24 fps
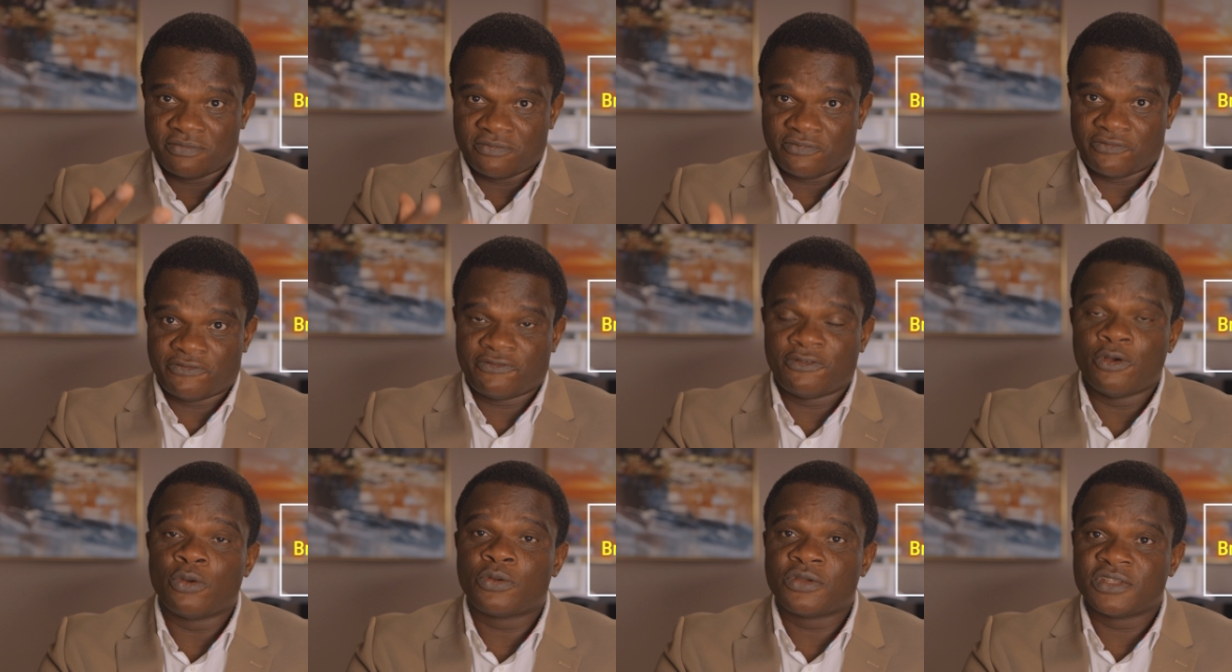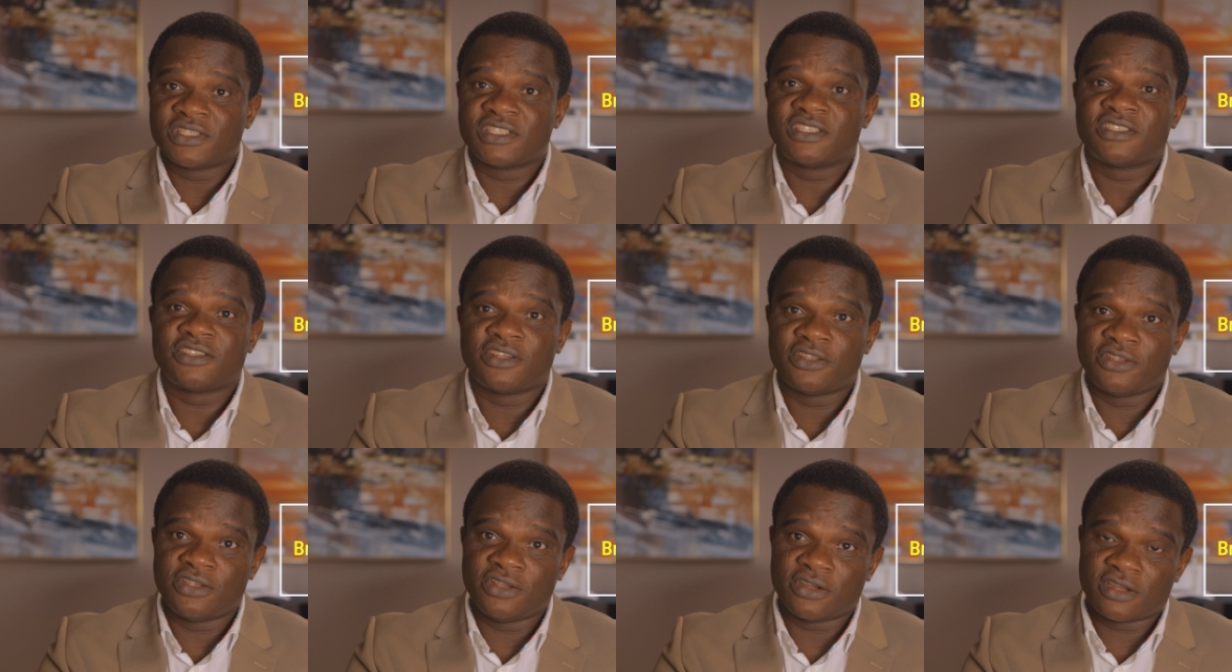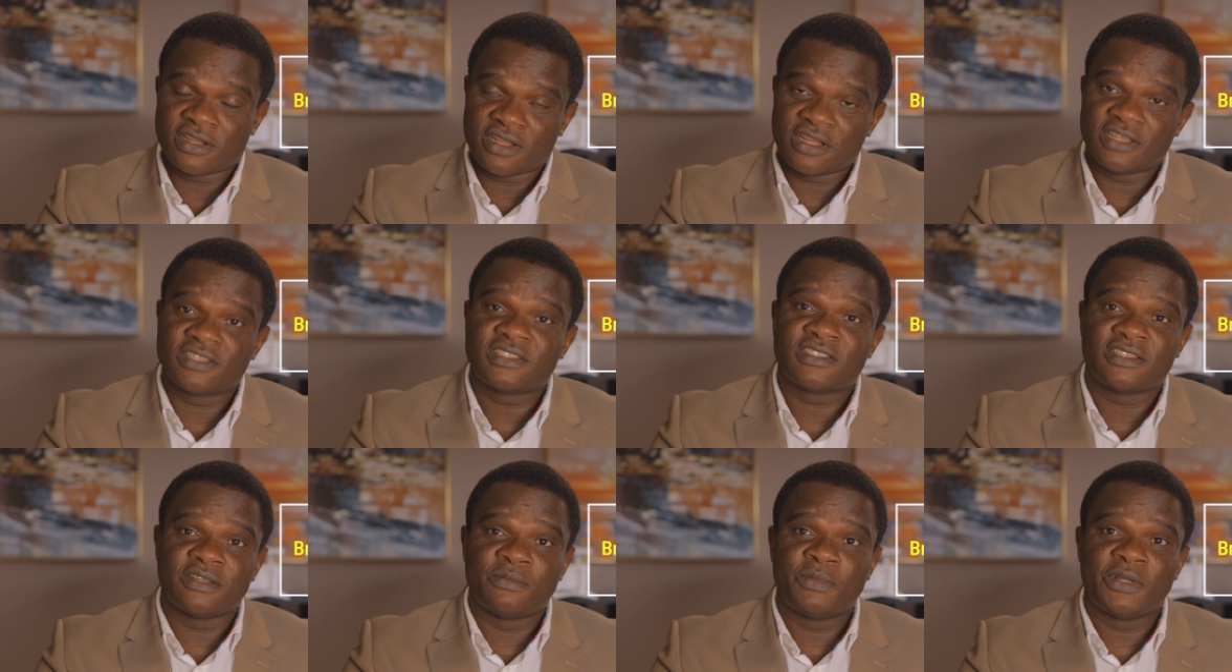focuses on your
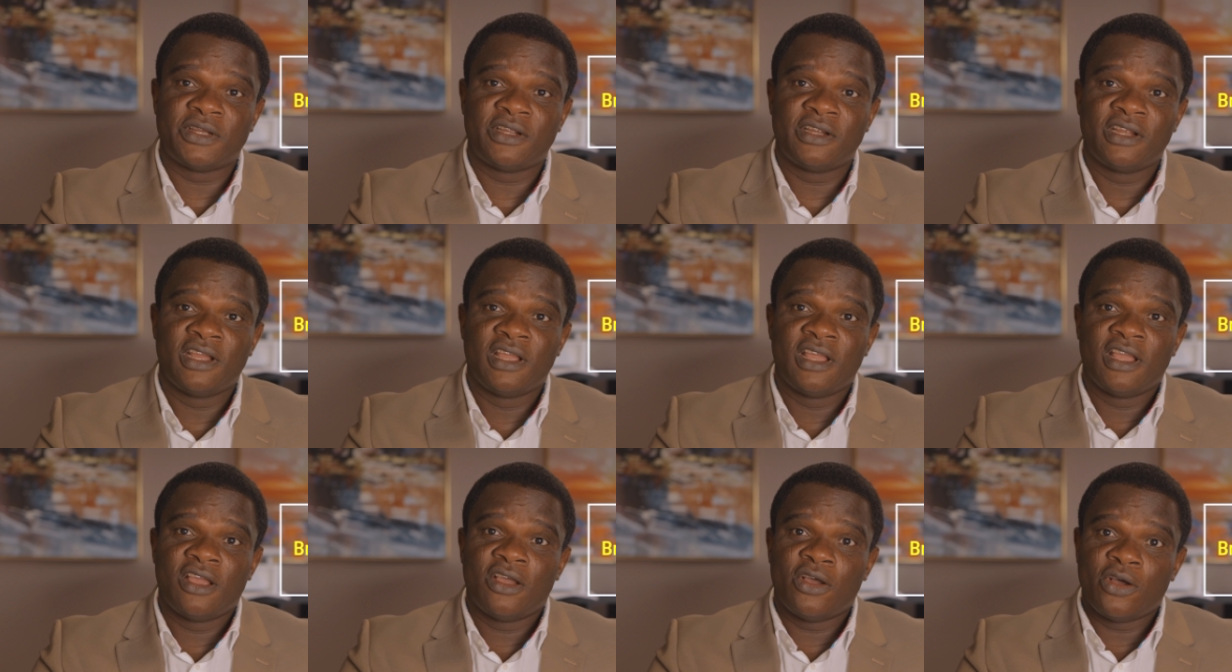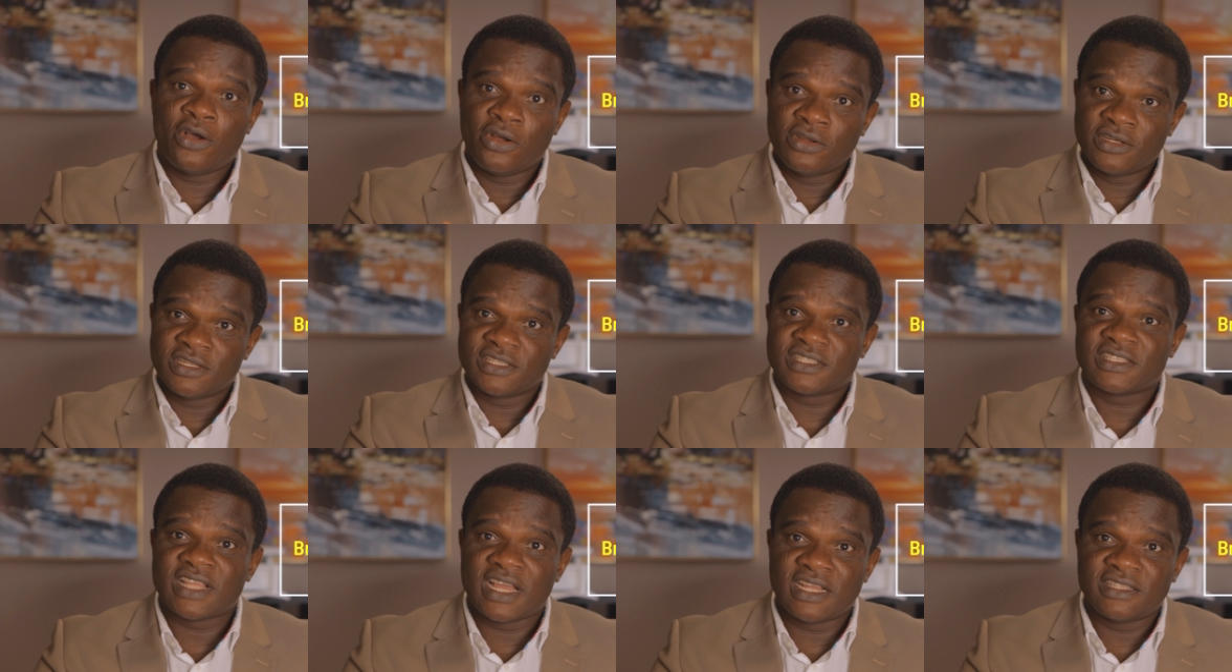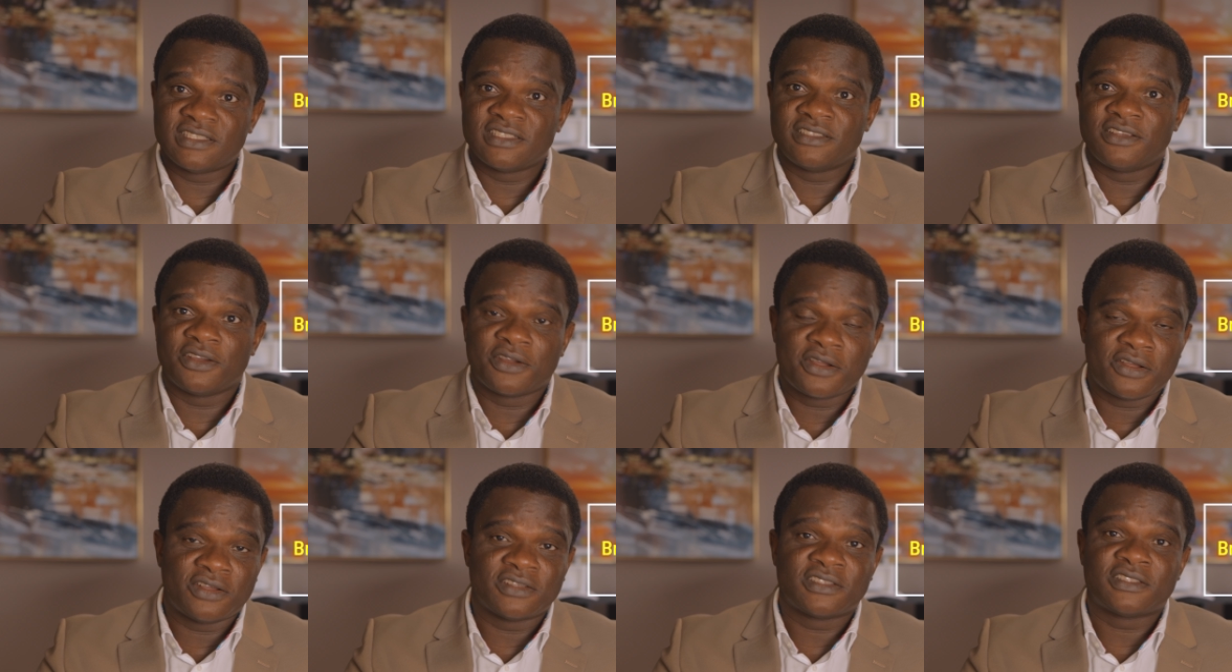customer, understands
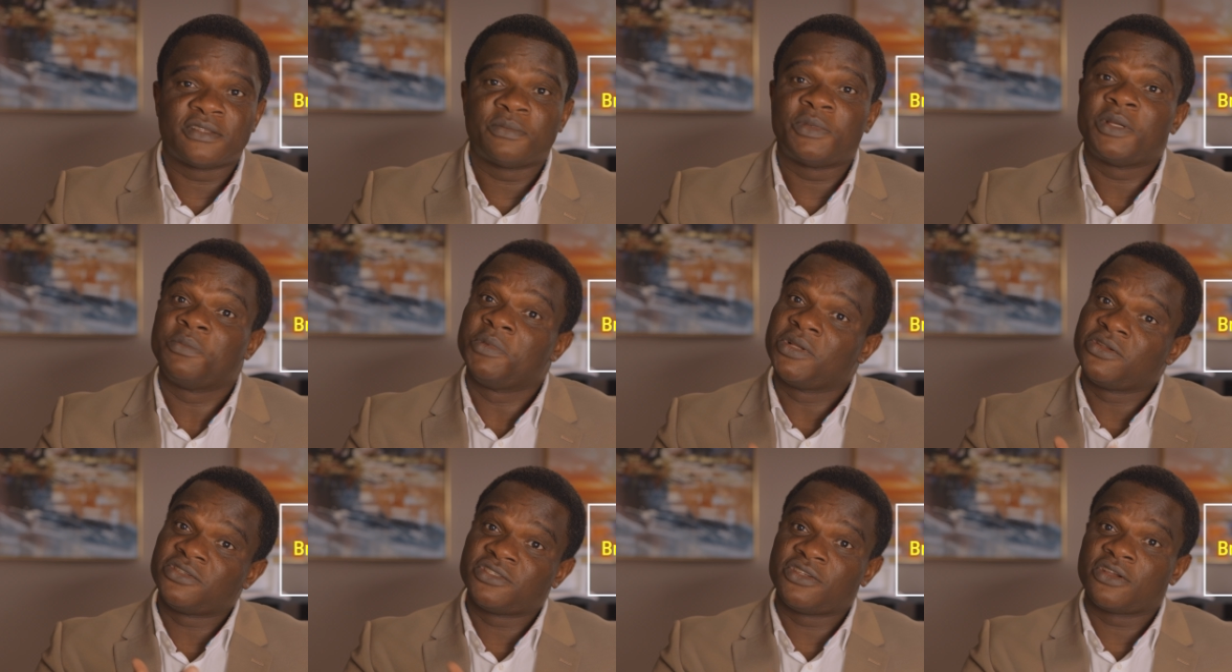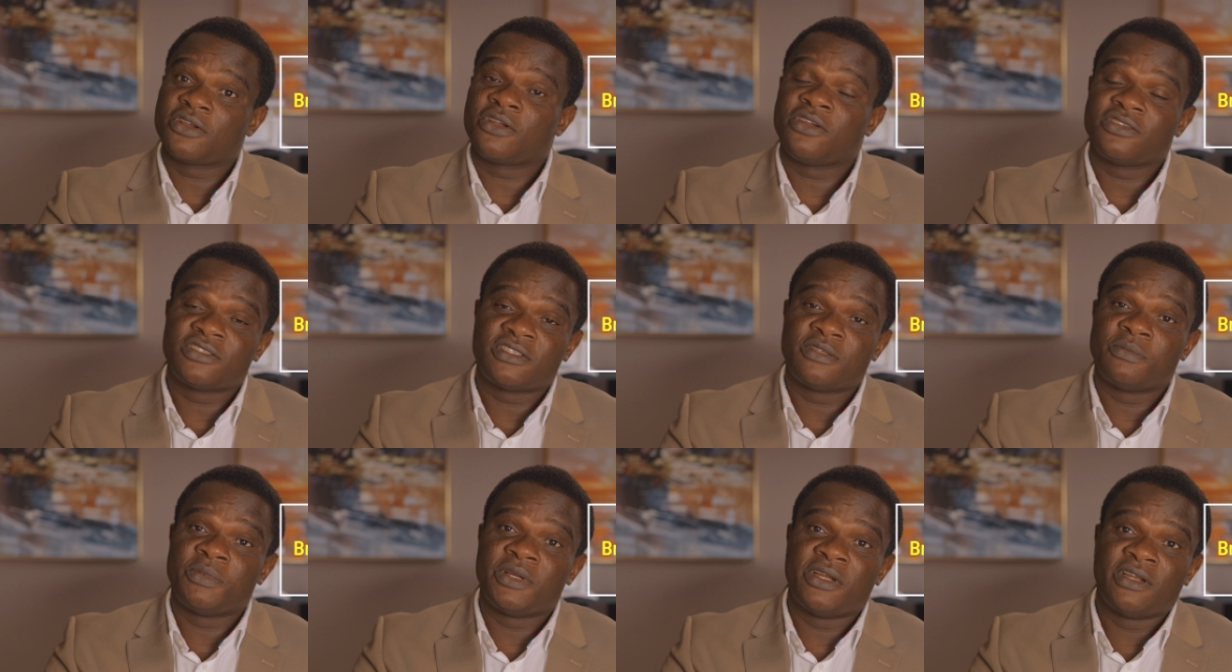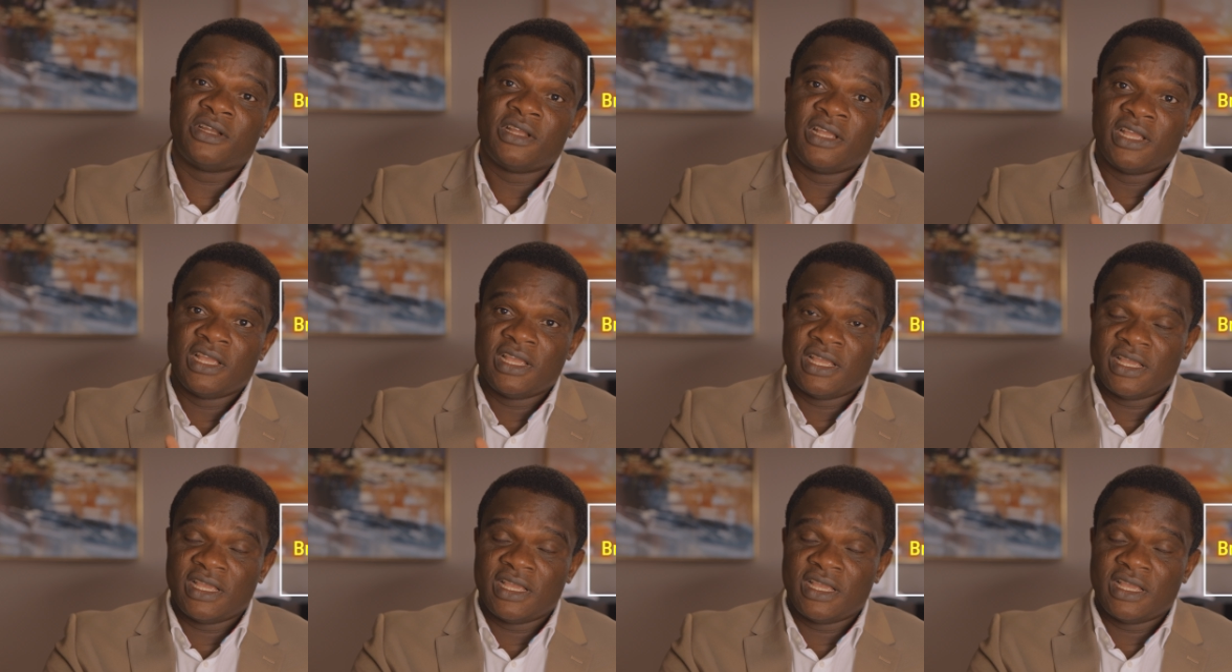your customer because your customer